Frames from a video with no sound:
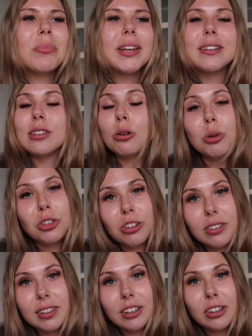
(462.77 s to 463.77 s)
It's so much
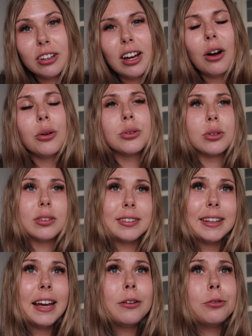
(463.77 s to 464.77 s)
easier, also
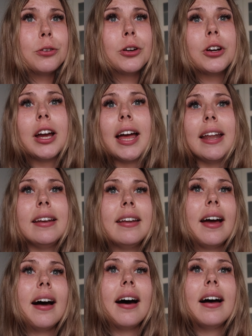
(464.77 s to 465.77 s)
safer, and
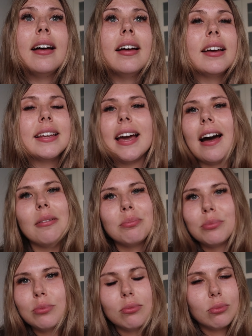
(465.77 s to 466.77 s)
yeah,
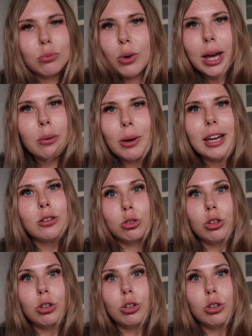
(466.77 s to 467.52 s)
way